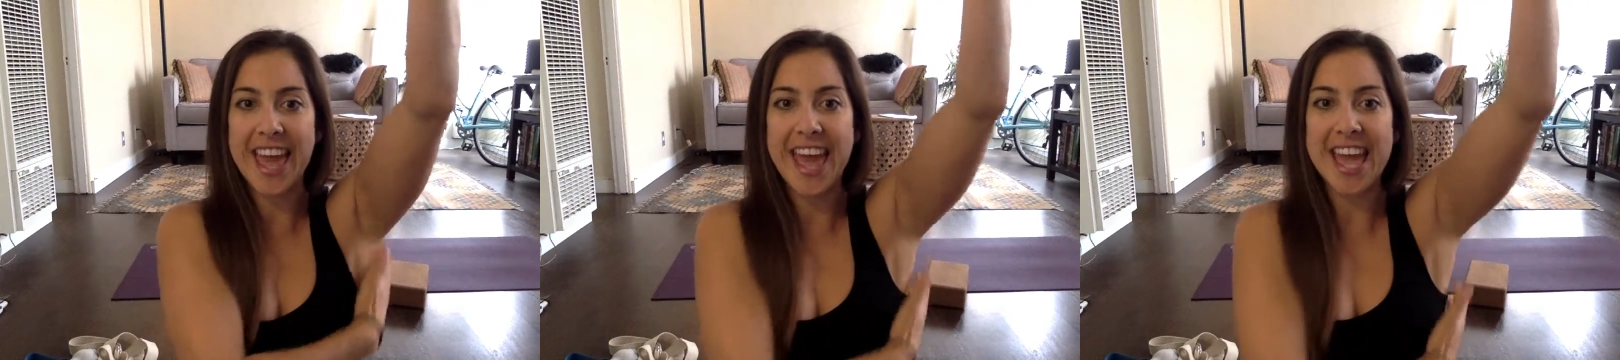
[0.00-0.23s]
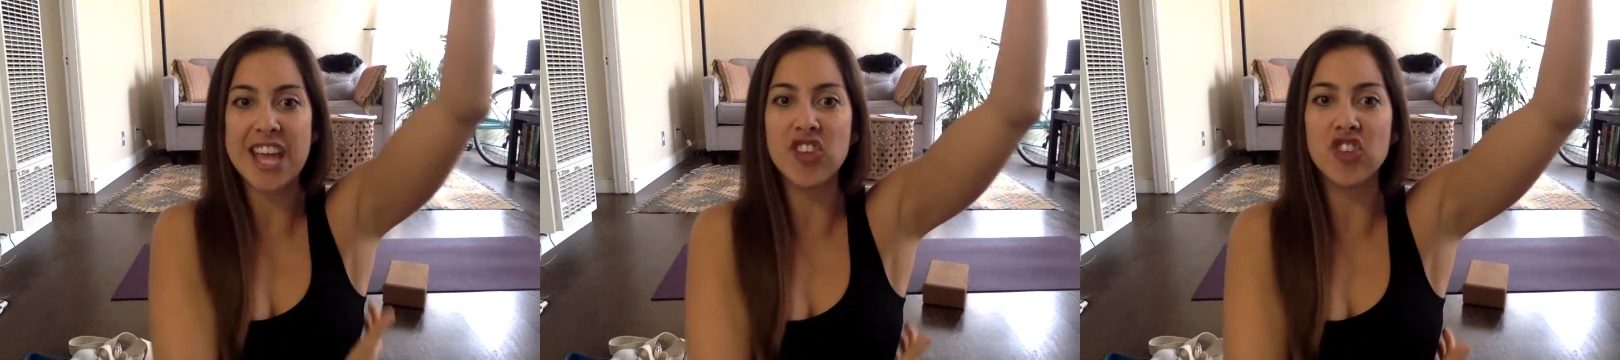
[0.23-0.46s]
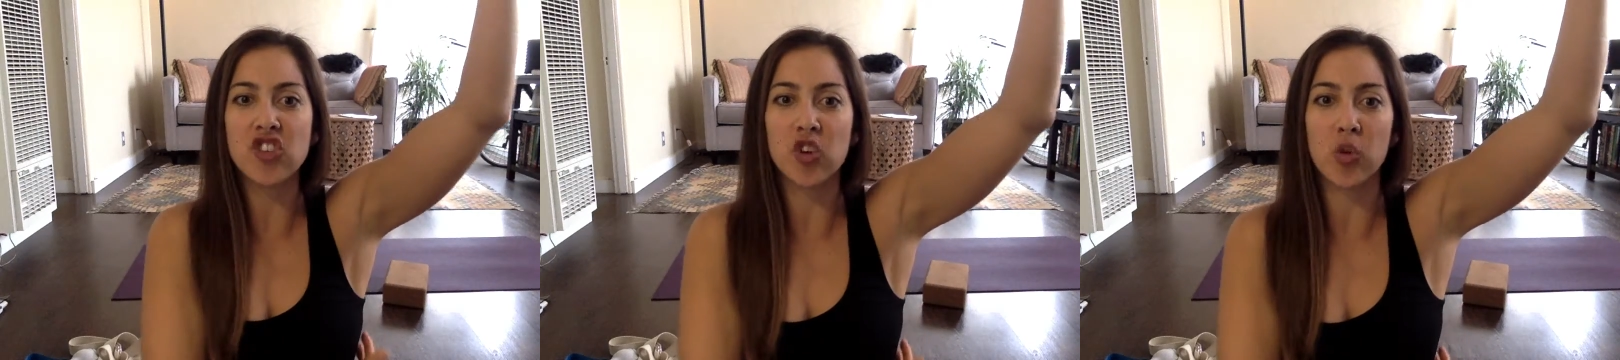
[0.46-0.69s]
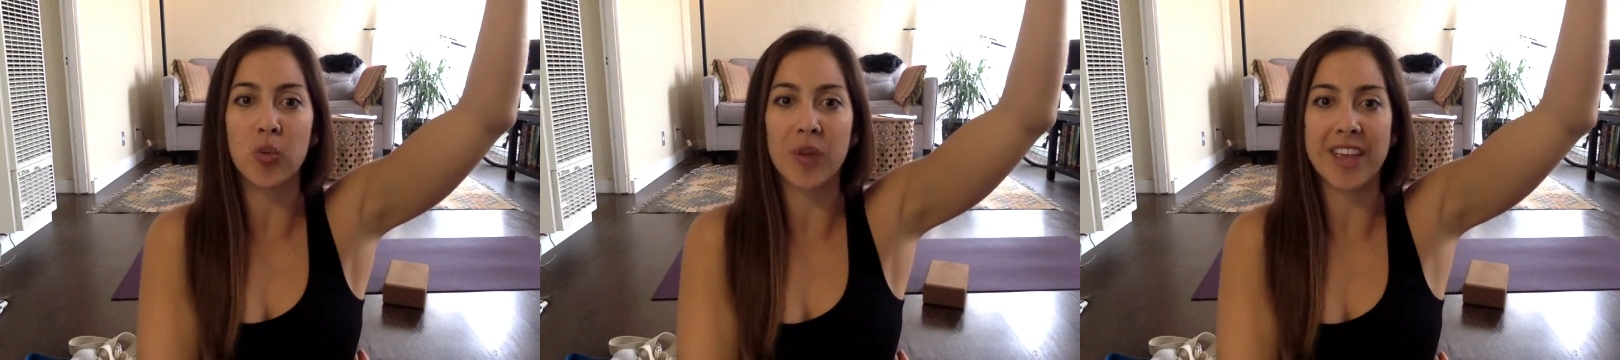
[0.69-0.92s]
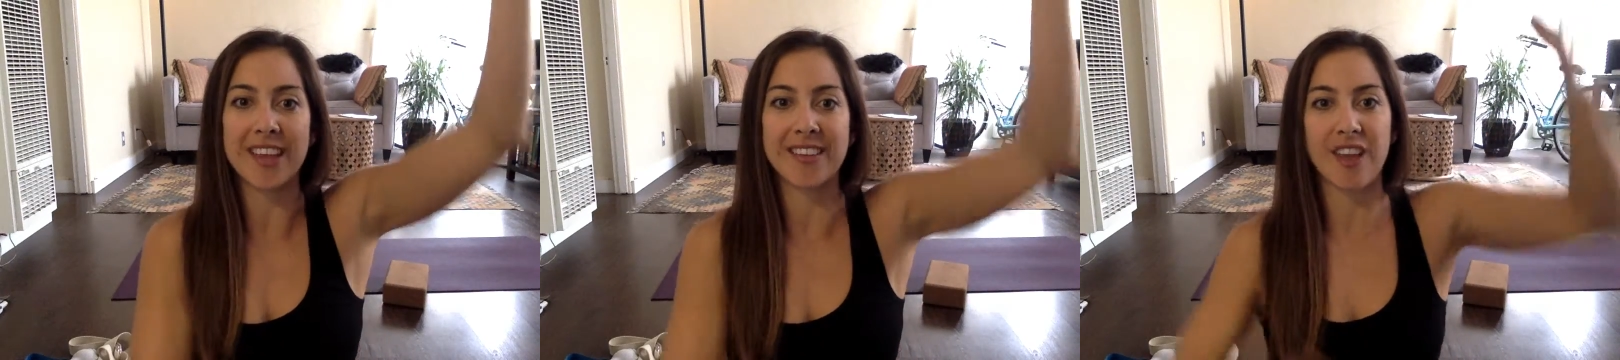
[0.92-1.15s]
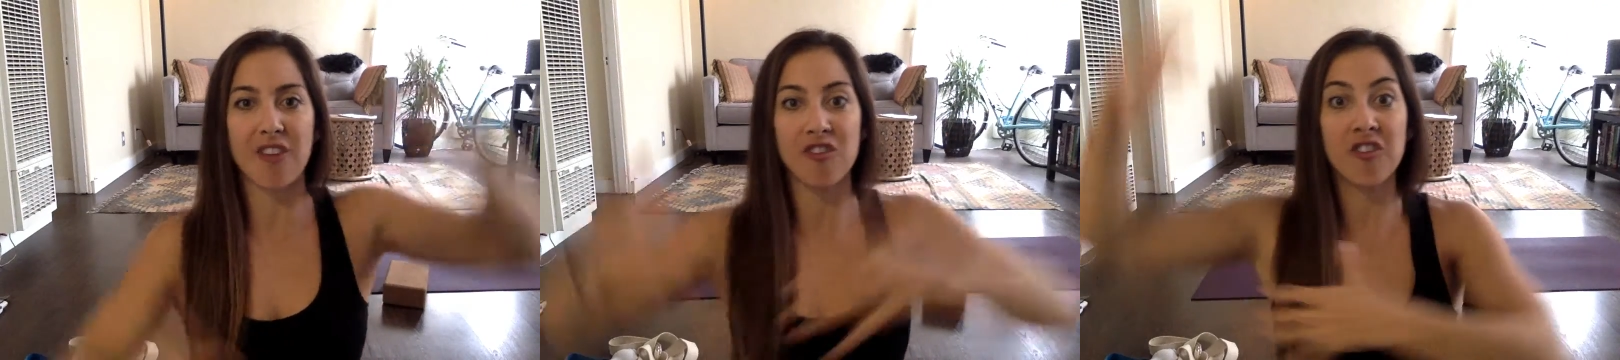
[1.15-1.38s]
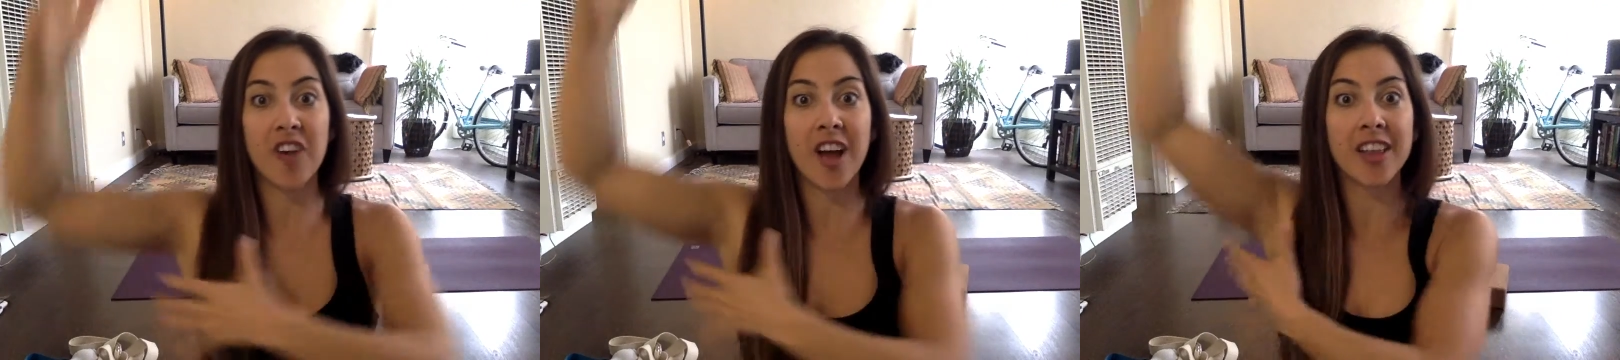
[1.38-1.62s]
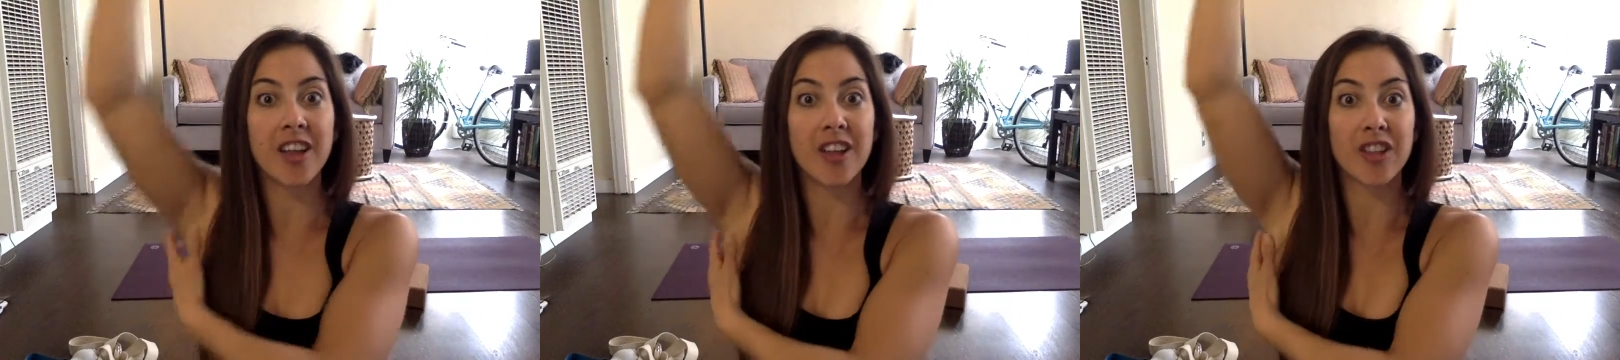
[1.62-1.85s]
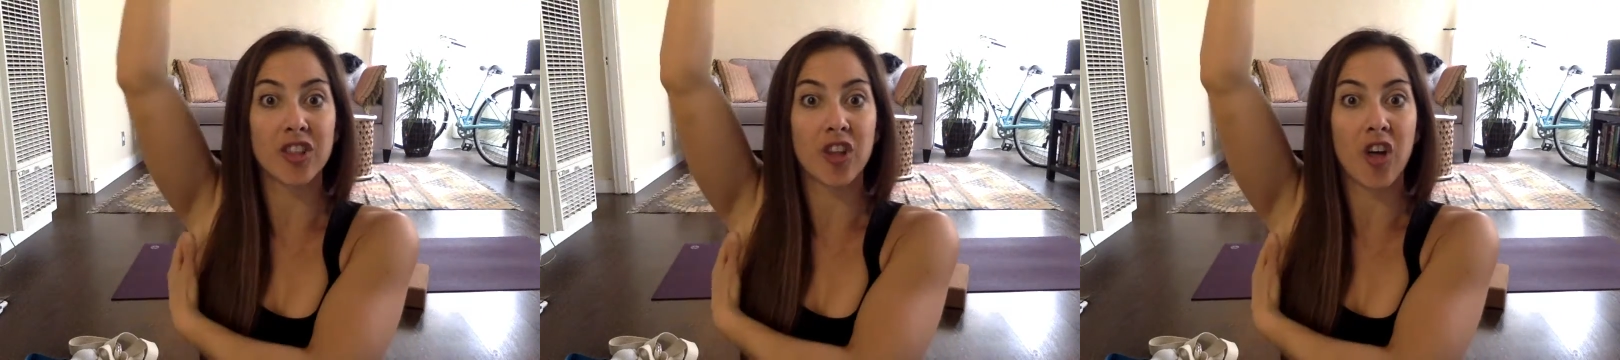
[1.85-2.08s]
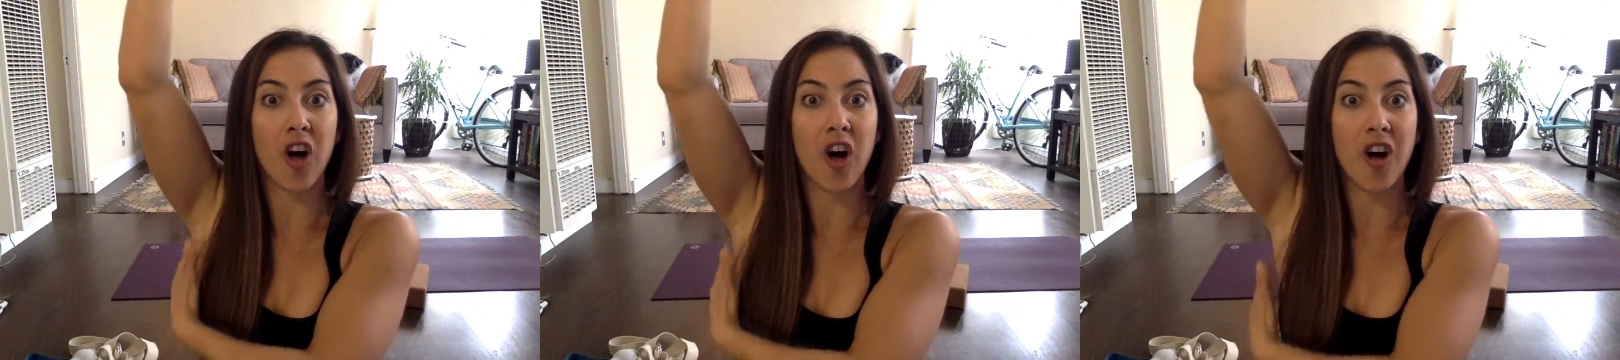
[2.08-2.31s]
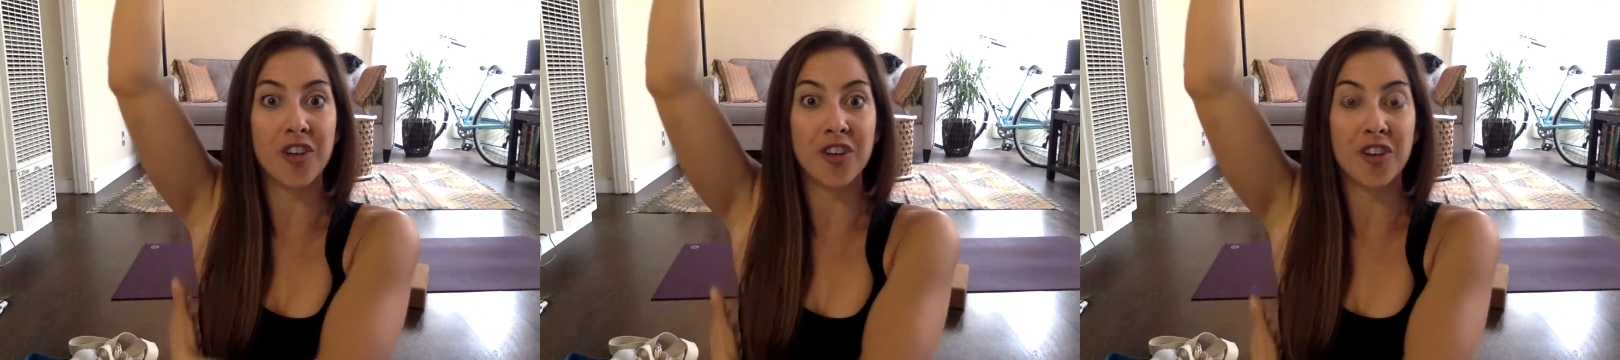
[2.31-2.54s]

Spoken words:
angel wings that run along